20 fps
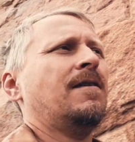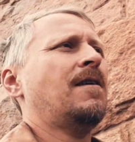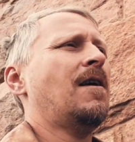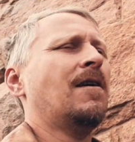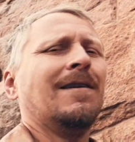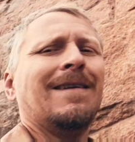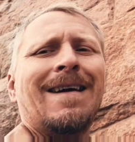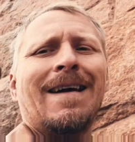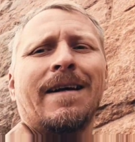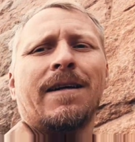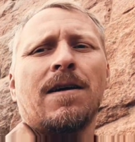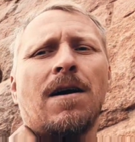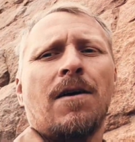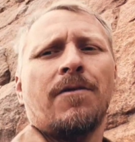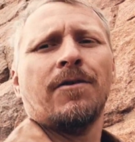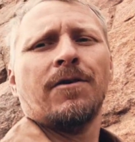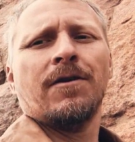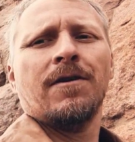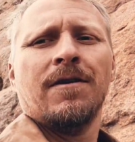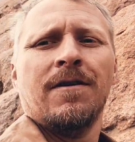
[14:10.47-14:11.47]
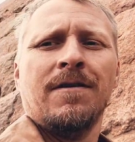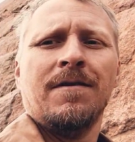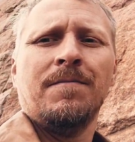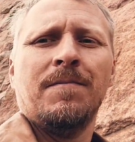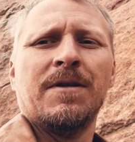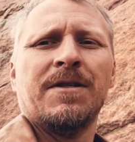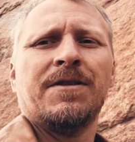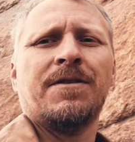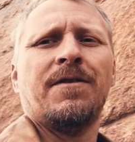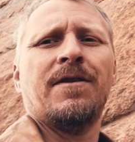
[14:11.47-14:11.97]
Unlike other
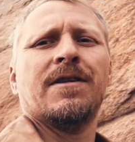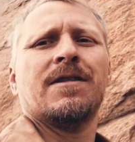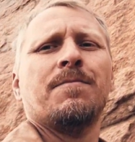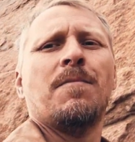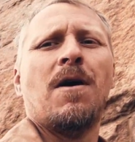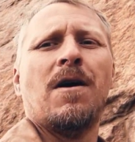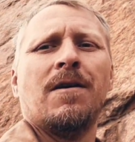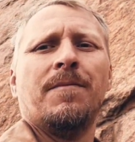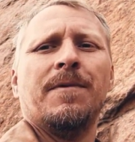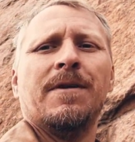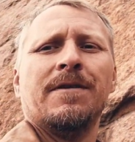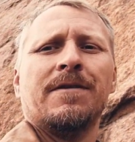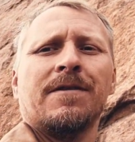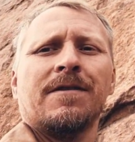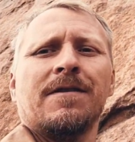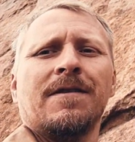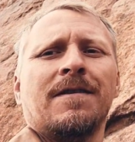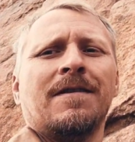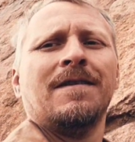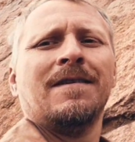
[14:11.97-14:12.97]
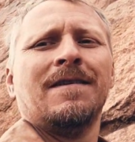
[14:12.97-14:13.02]
mysterious monuments